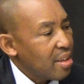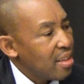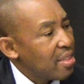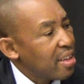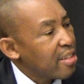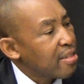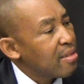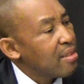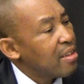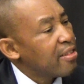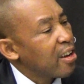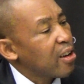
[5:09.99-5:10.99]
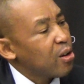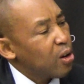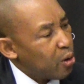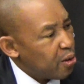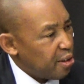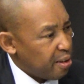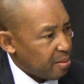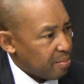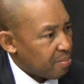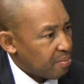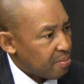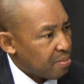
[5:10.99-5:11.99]
the technology
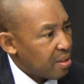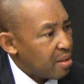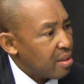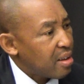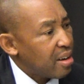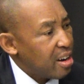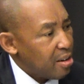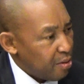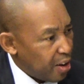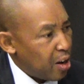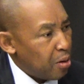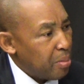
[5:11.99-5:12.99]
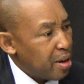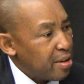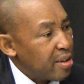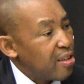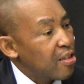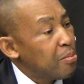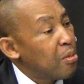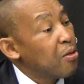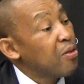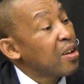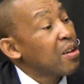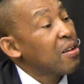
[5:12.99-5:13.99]
environment is
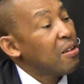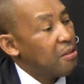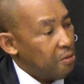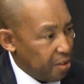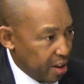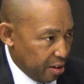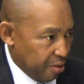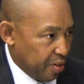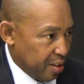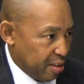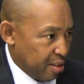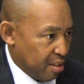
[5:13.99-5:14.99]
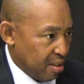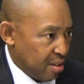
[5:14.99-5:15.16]
moving very fast.